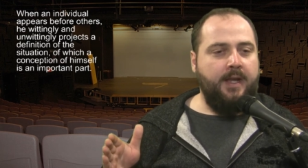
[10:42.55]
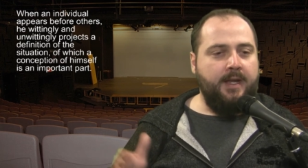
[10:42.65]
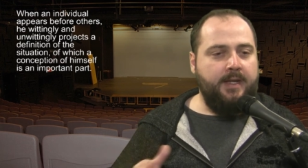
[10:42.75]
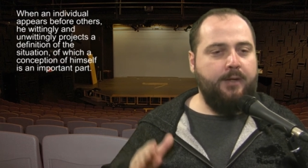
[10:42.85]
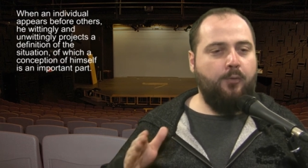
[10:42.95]

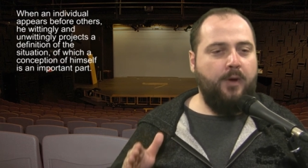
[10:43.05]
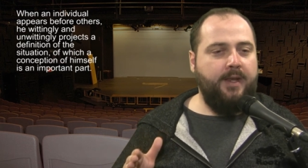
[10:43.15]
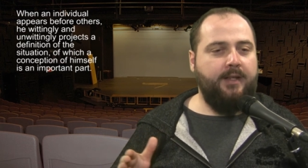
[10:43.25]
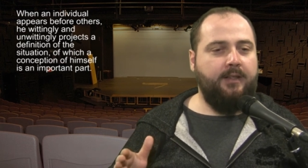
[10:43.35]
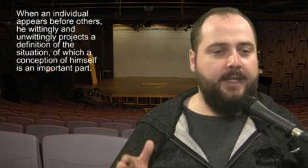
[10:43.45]
he
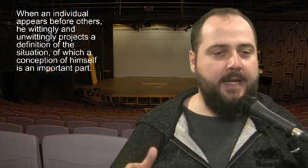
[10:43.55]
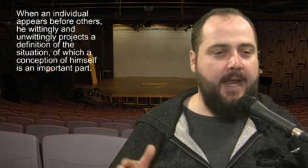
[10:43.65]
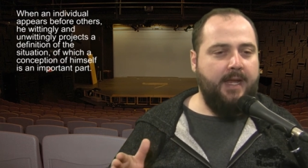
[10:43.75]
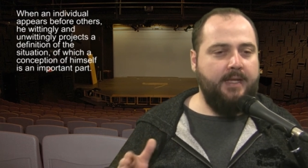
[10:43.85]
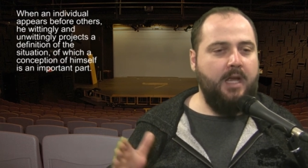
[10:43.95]
wittingly
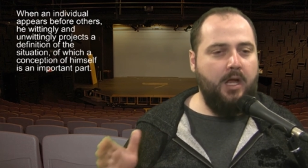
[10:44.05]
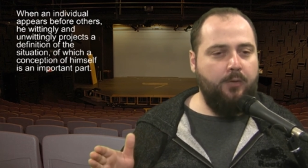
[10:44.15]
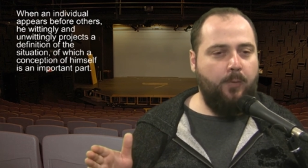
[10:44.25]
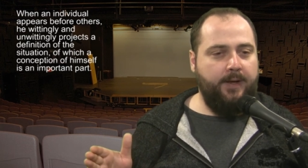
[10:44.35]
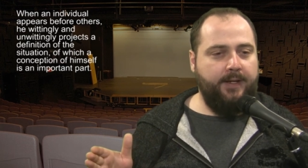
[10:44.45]
and
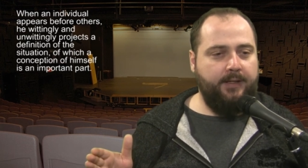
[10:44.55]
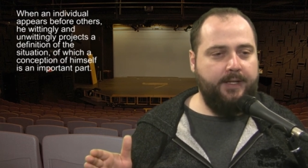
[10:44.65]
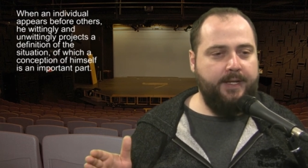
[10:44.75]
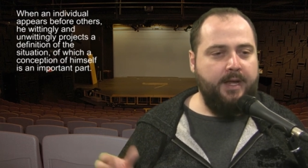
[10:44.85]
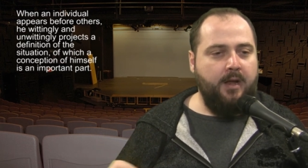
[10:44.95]

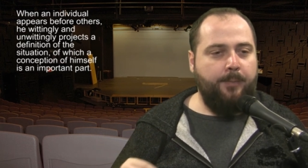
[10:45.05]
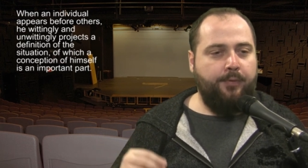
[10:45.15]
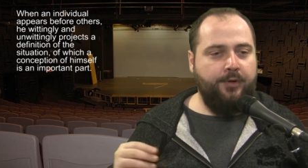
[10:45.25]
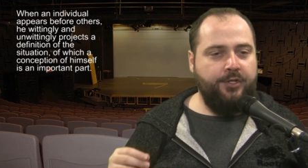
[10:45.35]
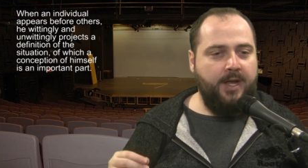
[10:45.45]
unwittingly
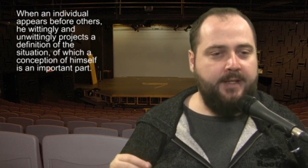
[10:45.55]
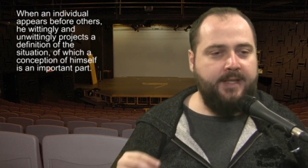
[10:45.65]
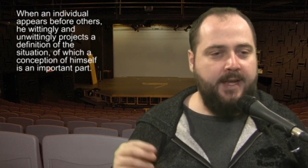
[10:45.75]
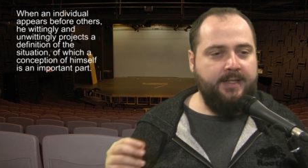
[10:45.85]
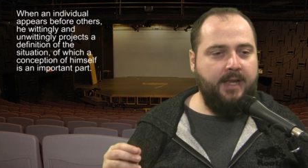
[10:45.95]
projects
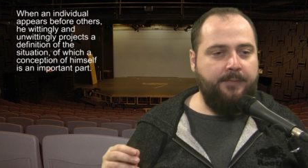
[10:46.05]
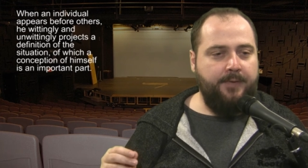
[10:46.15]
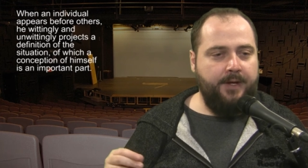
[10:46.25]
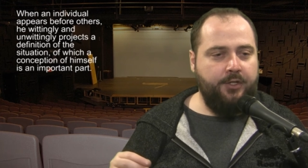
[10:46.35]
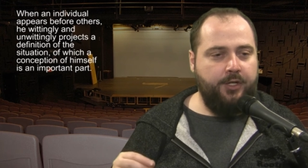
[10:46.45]
a
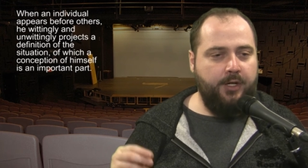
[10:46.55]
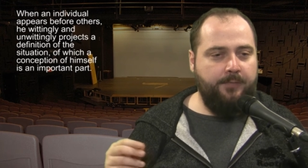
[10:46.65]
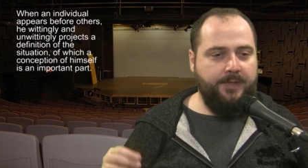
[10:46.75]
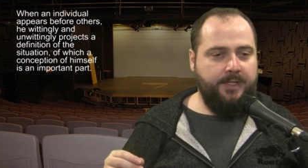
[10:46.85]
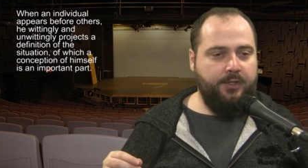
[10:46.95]
definition
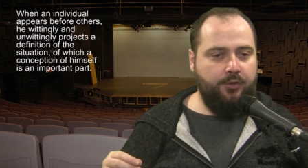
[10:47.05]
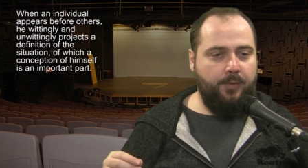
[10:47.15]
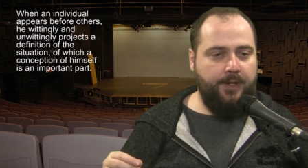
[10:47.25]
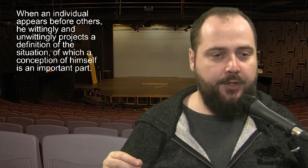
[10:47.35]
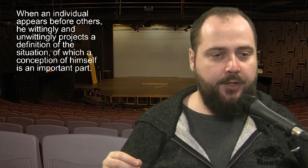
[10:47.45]
of the
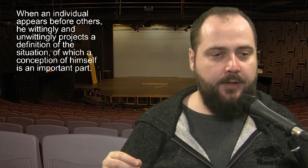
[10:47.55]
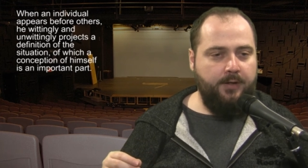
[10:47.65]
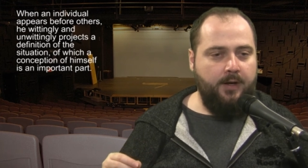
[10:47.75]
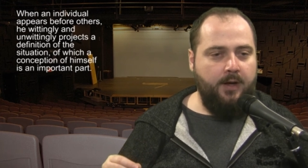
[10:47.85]
situation,